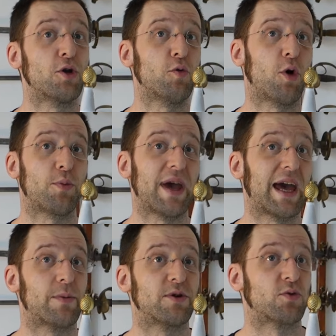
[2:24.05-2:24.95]
you won't be
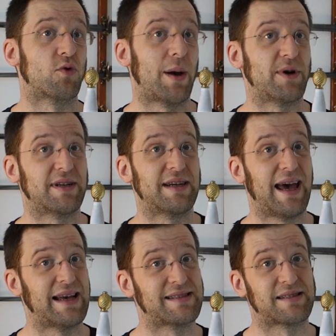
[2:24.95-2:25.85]
able to grab it
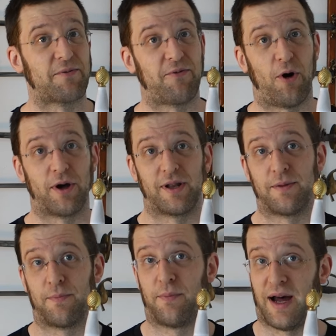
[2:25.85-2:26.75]
as the foil,
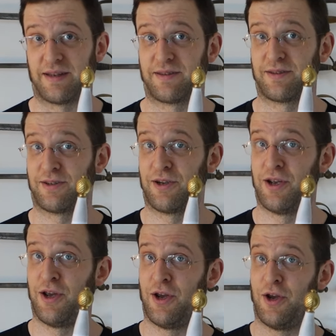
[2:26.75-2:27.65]
but
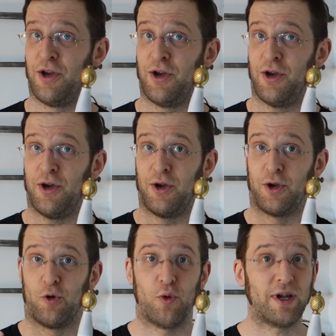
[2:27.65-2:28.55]

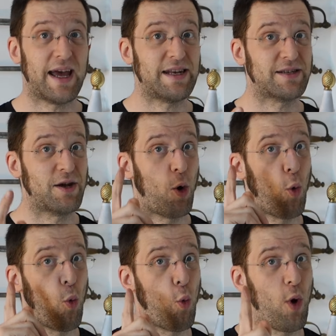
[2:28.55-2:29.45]
you will get
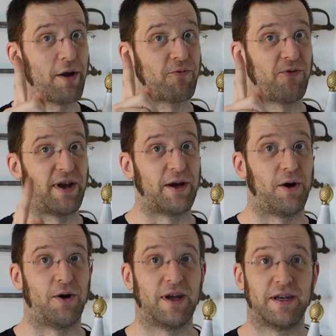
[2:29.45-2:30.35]
one
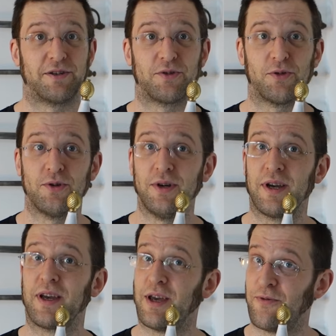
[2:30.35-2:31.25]
finger into
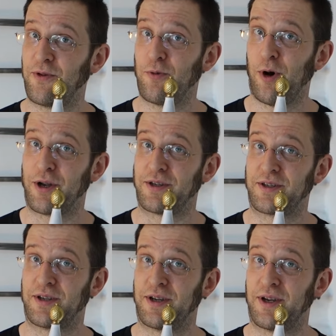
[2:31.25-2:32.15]
if you want.
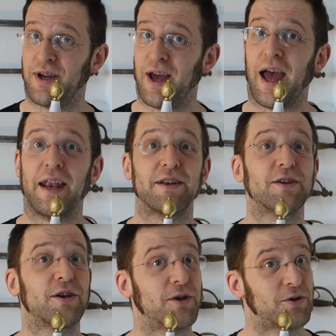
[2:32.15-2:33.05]
And
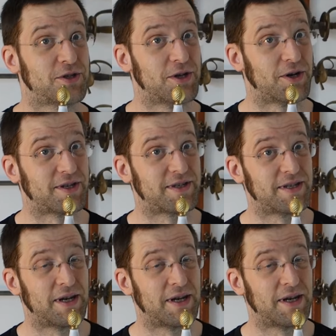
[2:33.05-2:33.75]
you should.